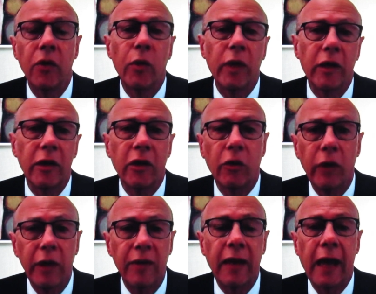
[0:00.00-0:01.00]
so that we can
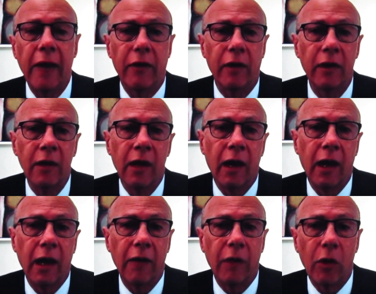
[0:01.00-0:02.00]
agree together
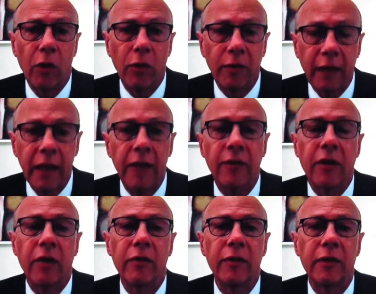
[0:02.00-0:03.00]
those key
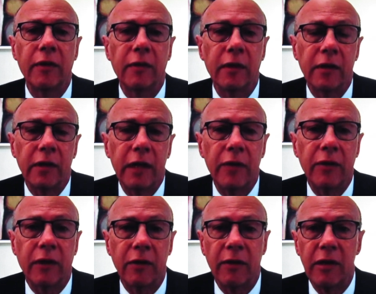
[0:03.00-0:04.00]
services that need
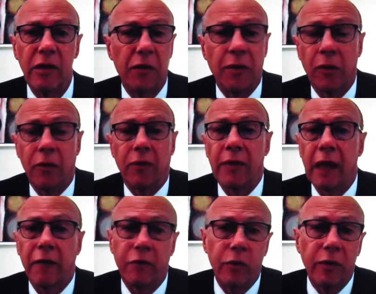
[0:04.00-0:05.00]
to continue. So
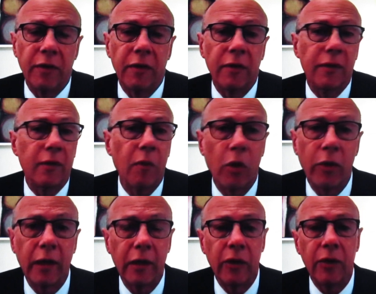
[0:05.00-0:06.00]
that, for instance,
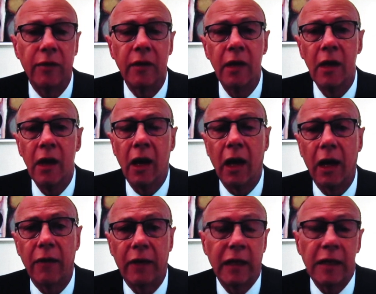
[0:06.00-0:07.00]
tomorrow includes
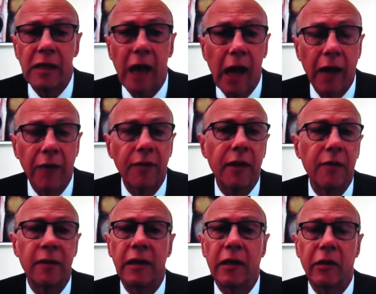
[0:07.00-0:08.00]
kidney
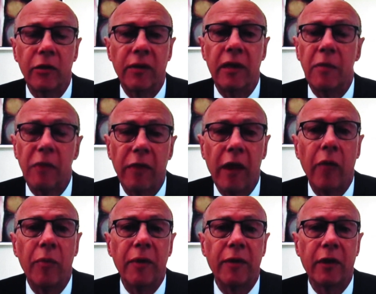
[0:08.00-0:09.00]
dialysis, it includes
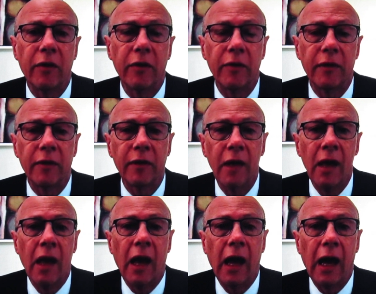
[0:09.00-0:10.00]
chemotherapy services,
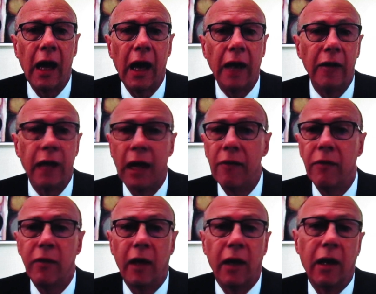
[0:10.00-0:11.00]

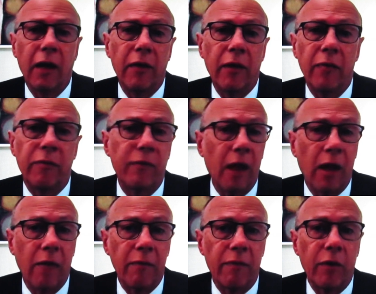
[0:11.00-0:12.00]
and there
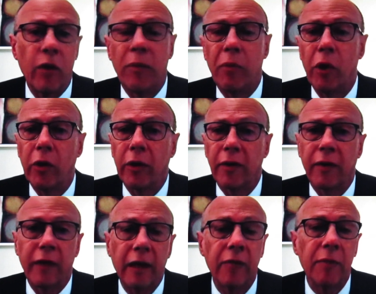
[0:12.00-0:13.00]
are further progress,
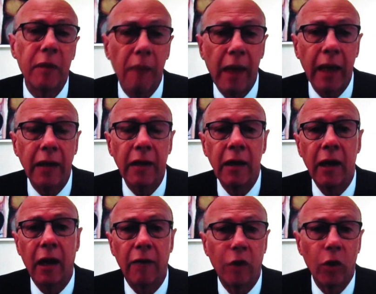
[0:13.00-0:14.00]
I think, has been made
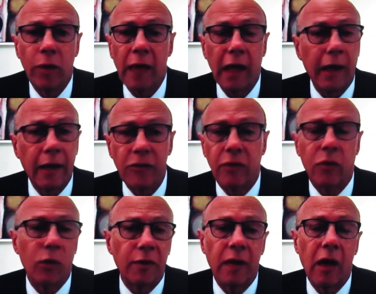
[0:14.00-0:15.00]
following that letter.
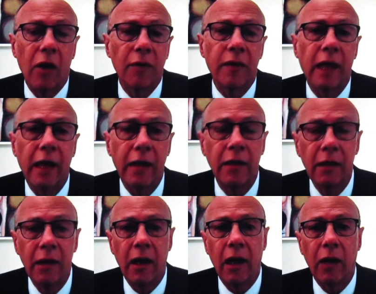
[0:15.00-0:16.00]
Of course, the
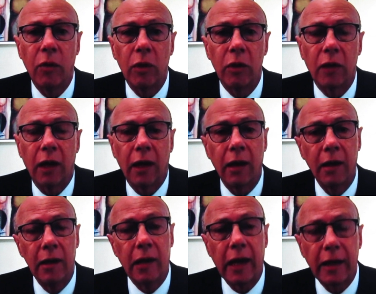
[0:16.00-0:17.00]
RCN will
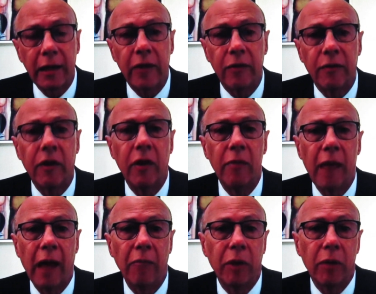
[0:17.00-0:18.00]
likely confirm
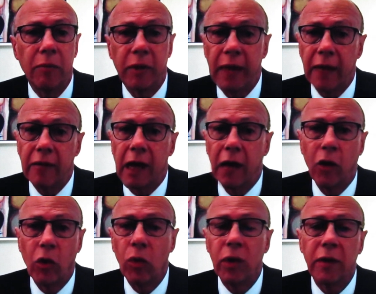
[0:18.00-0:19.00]
that, but that
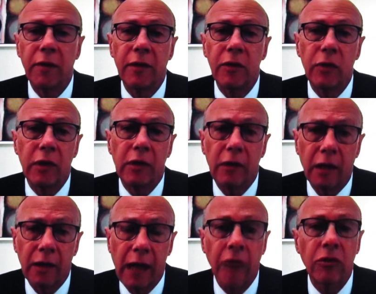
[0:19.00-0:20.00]
dialogue will continue
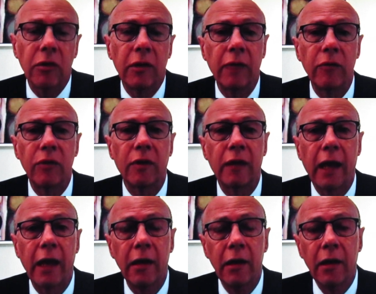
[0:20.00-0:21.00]
at national level
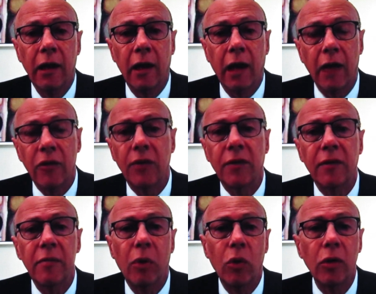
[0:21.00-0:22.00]
today, and just
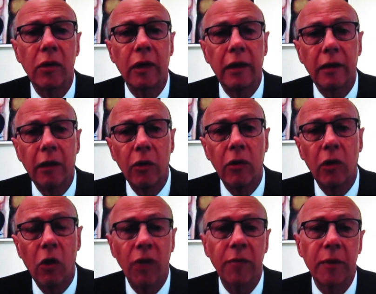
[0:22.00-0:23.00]
as importantly,
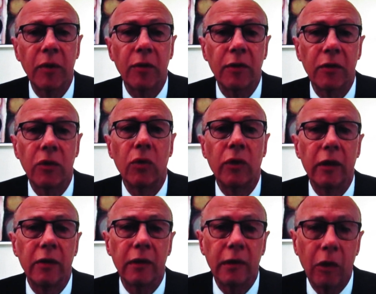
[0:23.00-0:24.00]
local hospitals are
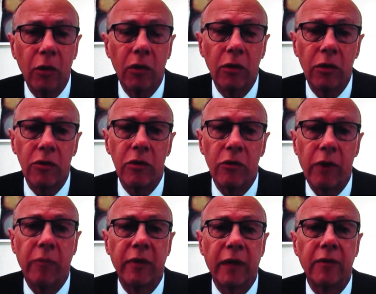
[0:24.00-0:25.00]
talking to local union
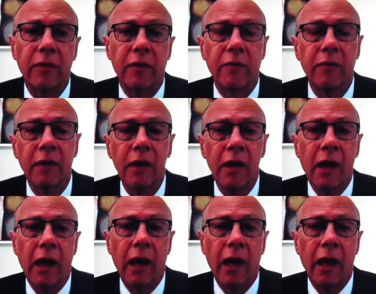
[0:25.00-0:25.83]
representatives